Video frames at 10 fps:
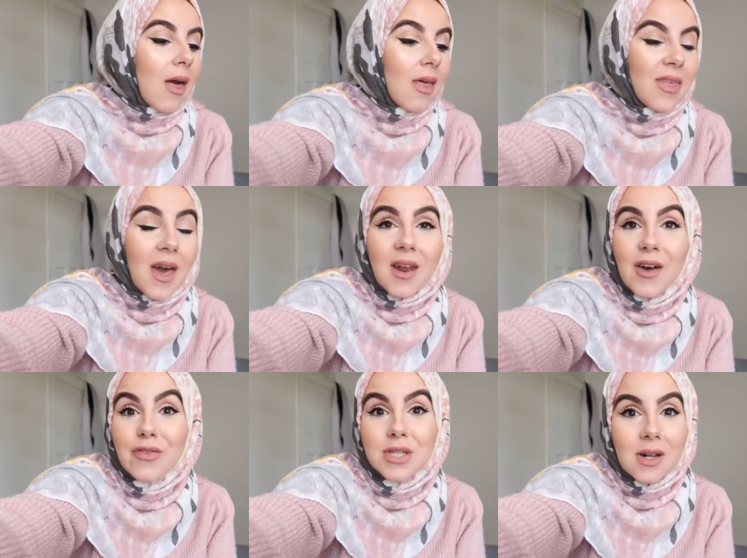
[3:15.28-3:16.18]
and then
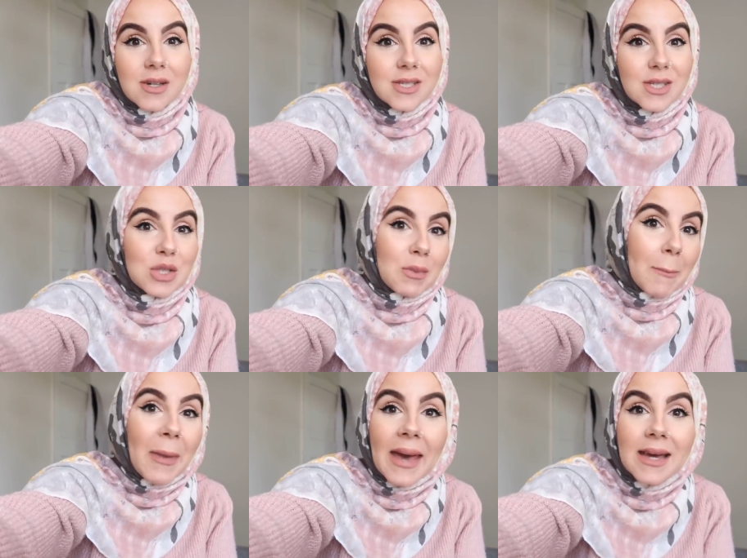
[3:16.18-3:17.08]
I've resorted to my
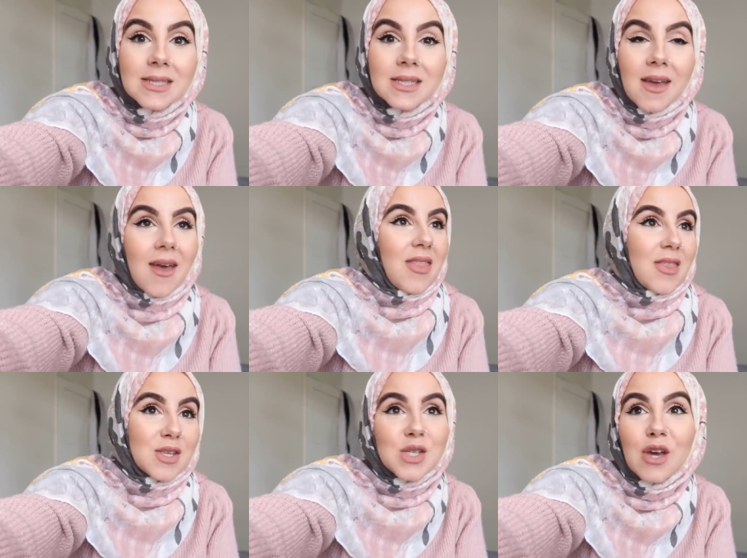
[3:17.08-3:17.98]
bed and
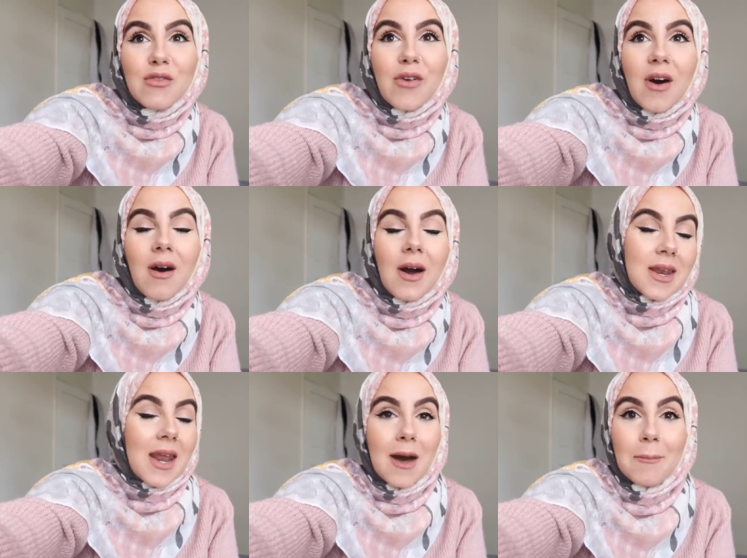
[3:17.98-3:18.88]
then the sofa,
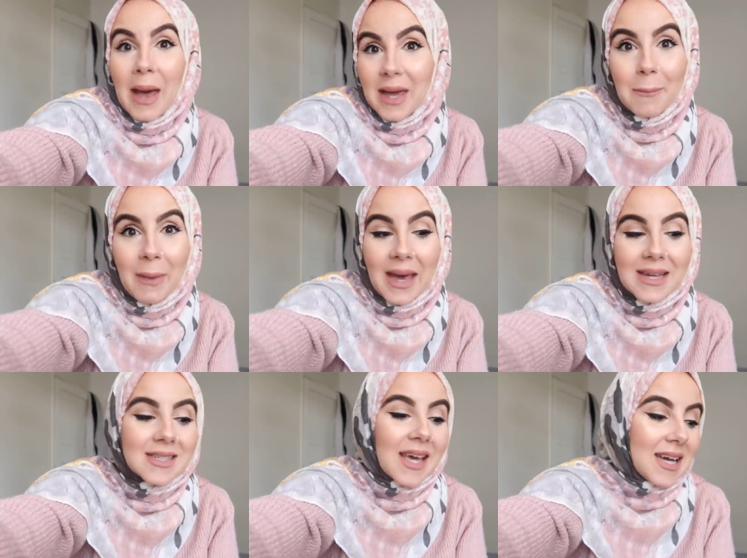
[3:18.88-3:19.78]
and now I'm back in
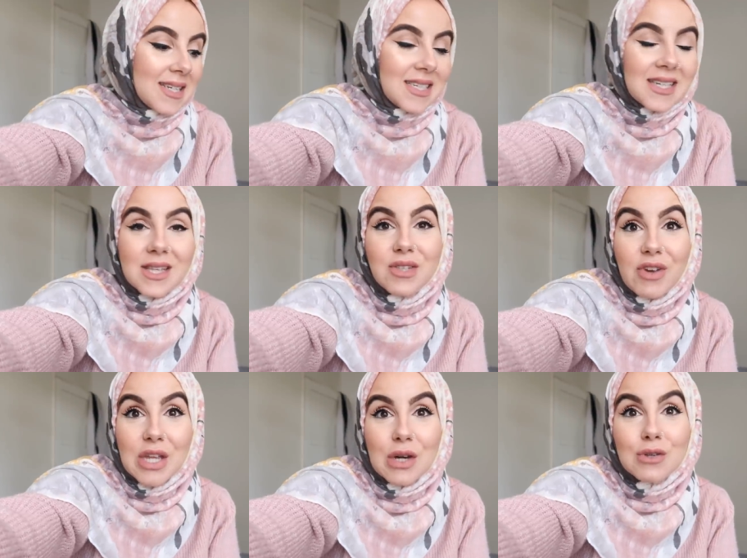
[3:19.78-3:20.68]
bed editing this
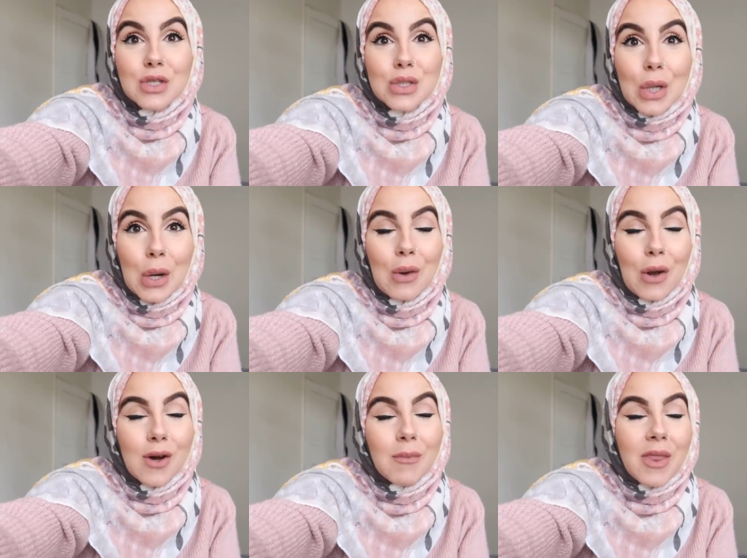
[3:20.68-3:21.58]
video. So
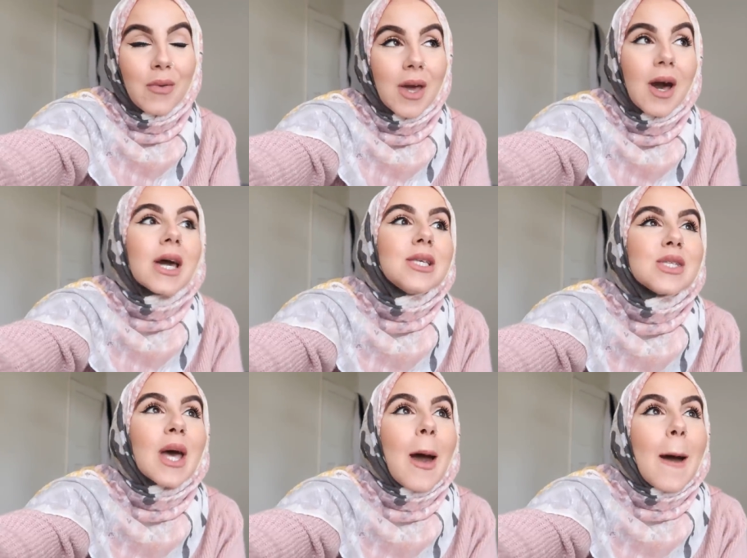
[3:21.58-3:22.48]
long, by the way,
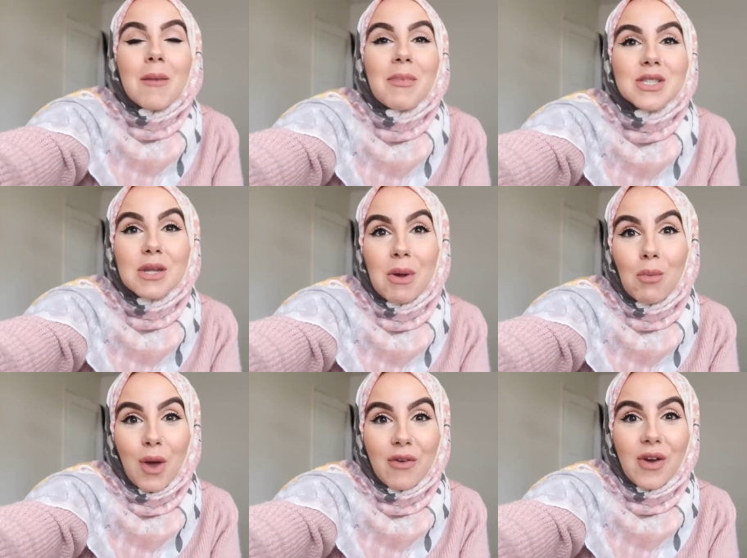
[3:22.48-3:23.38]
guys, but it's gonna be
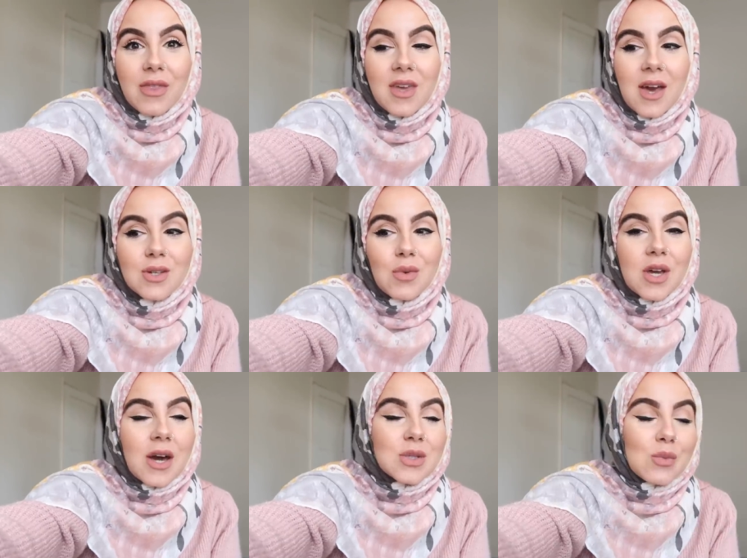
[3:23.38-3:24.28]
worth it in the end when
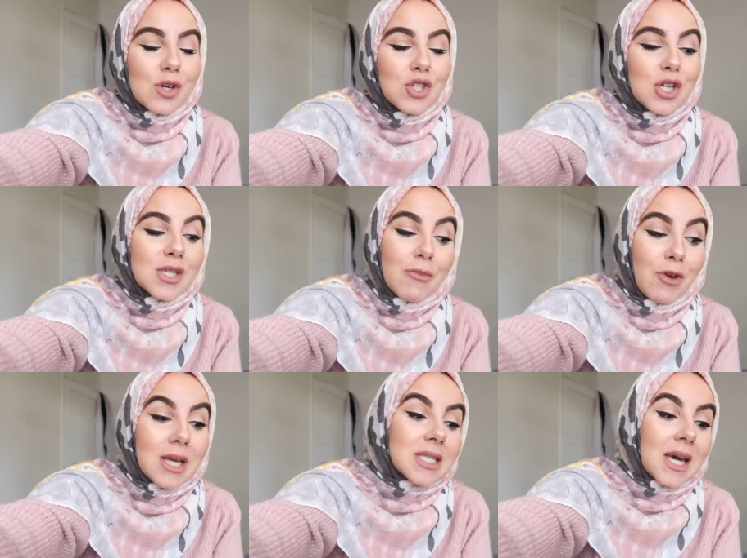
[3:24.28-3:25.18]
you guys watch it. So I'm
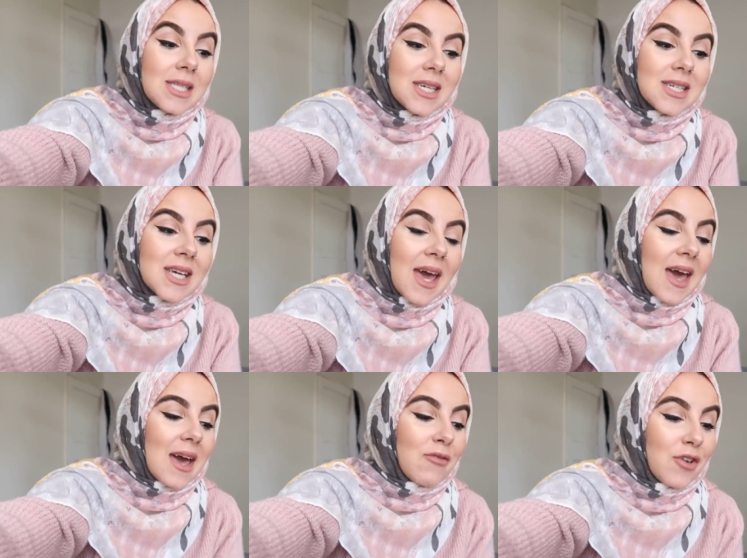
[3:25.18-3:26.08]
really excited
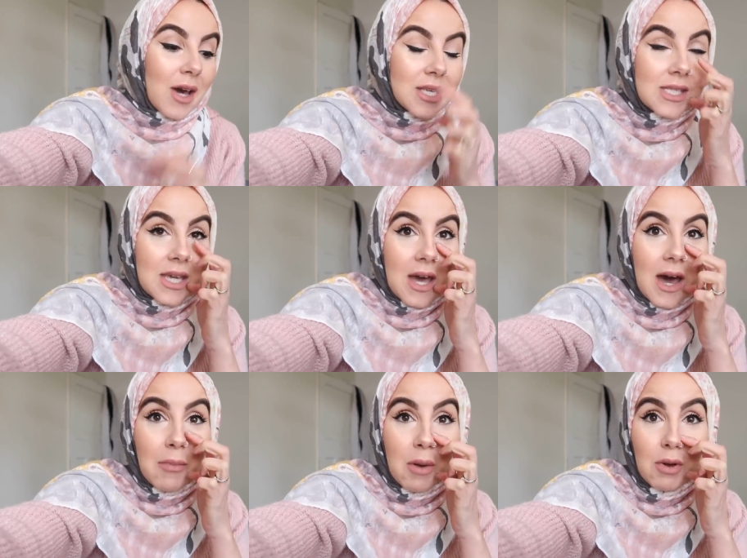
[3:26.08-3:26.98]
um for you guys to see it.
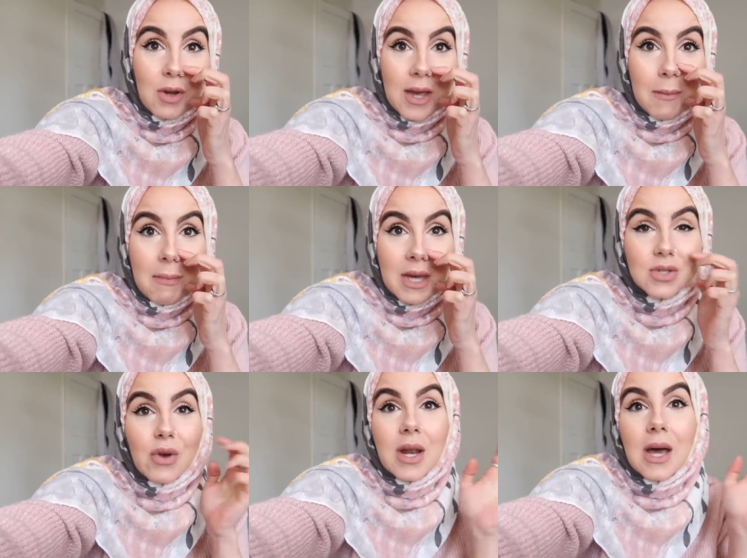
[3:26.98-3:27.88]
I probably look like a
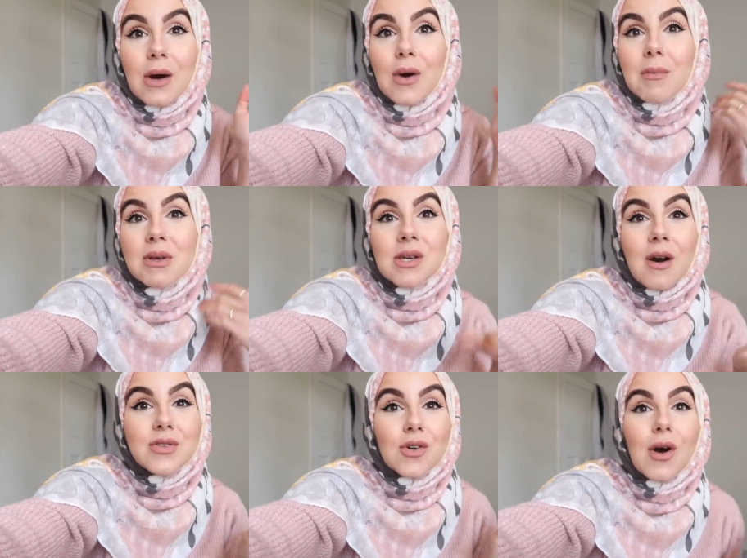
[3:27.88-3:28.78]
mess right now and my
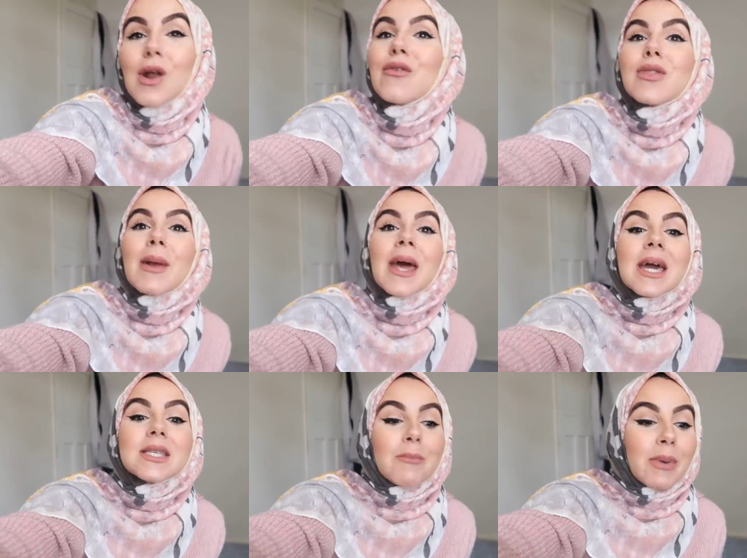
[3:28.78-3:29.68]
scarf's all over the
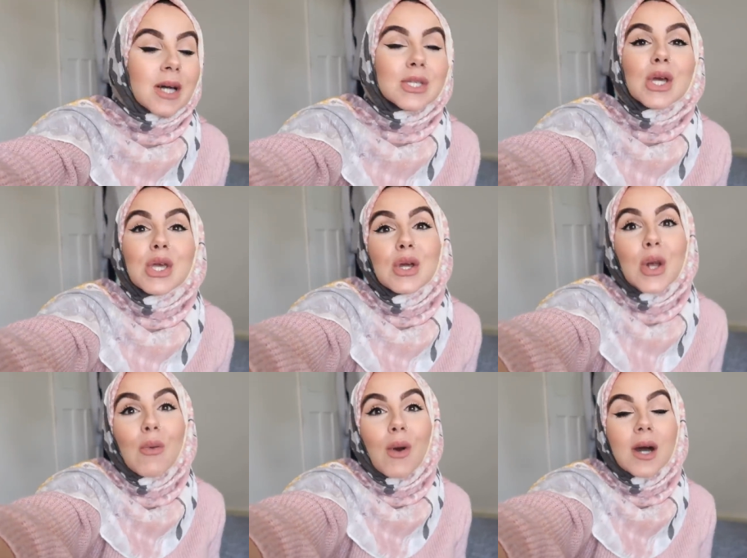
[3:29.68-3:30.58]
place, but you
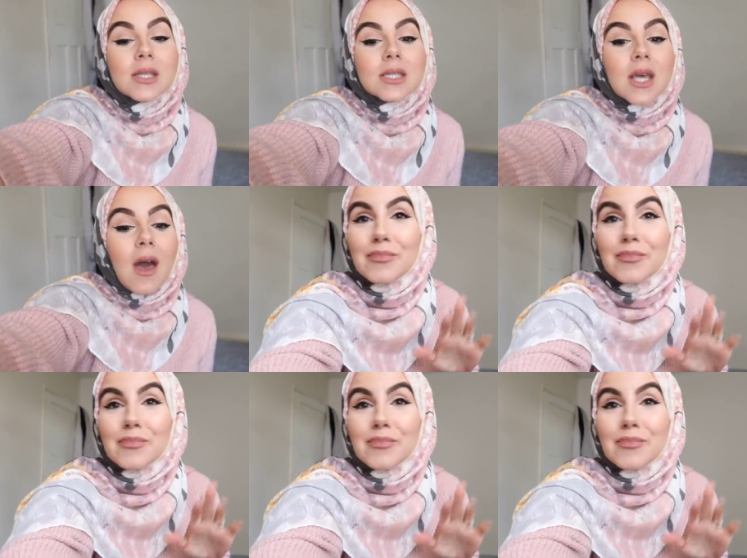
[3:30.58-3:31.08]
know what,